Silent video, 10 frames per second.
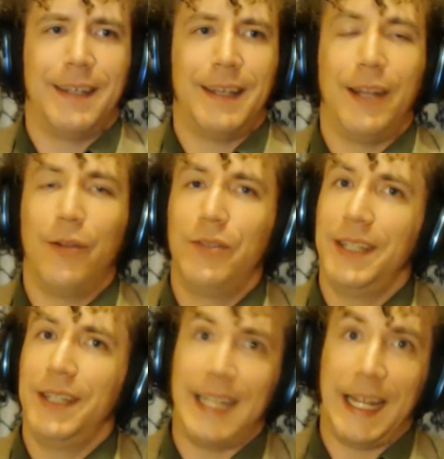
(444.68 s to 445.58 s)
it
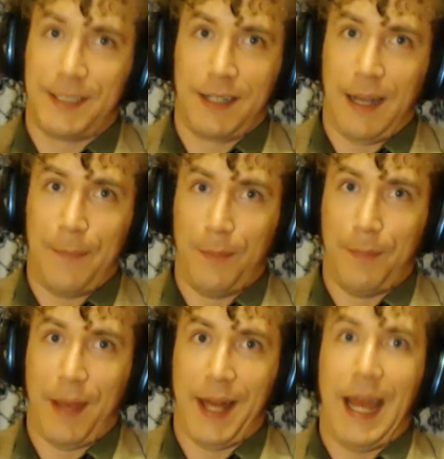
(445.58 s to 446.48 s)
only takes a couple
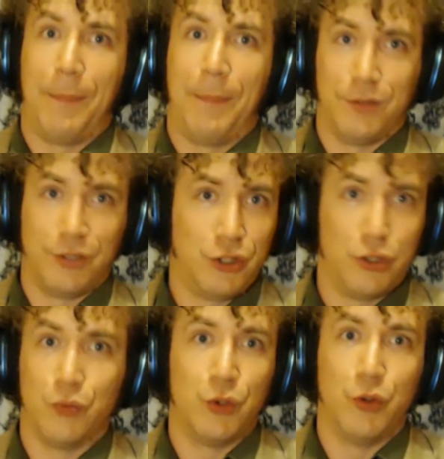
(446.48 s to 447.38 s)
bad apples
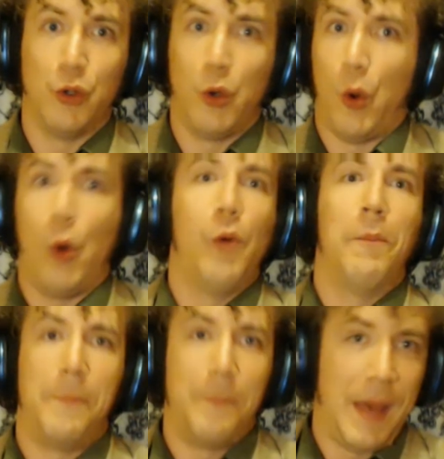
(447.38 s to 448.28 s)
to ruin a
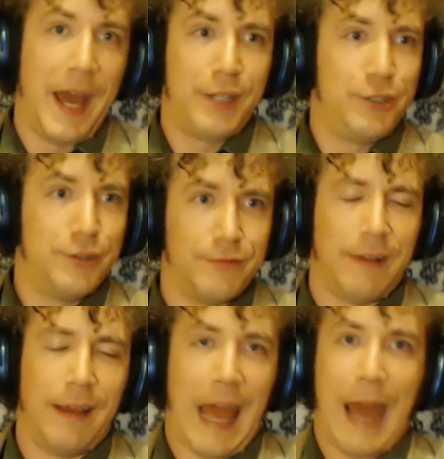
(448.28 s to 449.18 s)
whole batch of
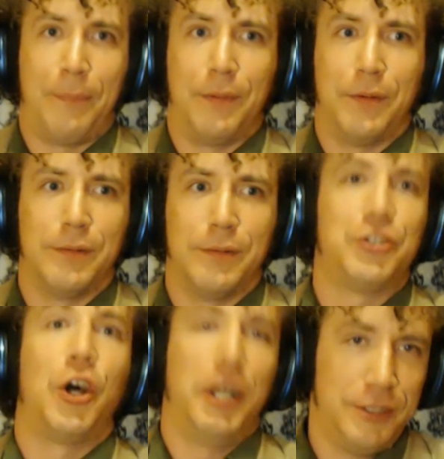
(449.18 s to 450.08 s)
apple
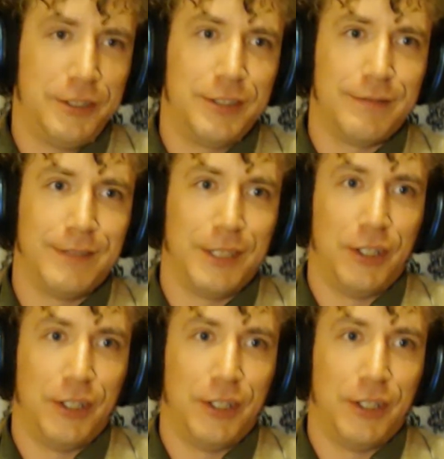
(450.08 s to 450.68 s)
sauce. You